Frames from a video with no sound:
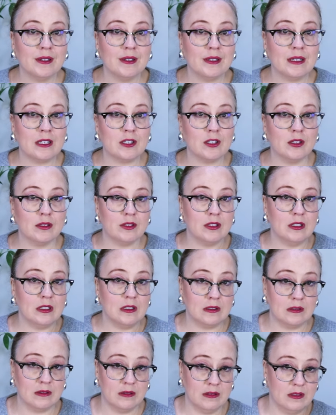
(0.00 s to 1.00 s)
need,
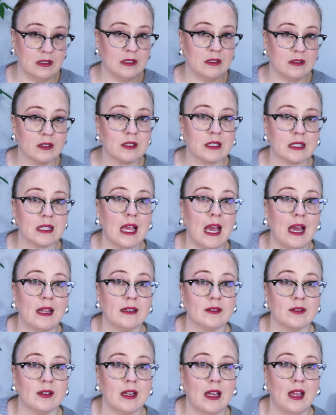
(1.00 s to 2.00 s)
you, you need to look at
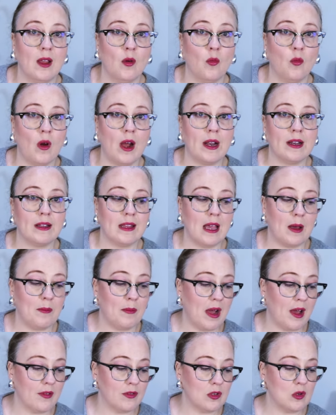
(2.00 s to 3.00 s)
that, okay? Why did that
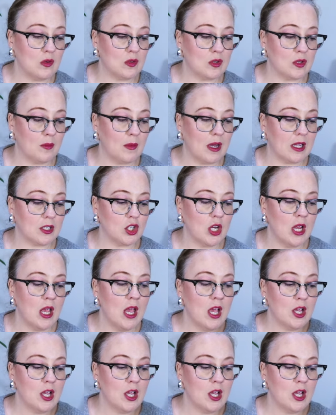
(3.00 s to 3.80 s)
bother you so much?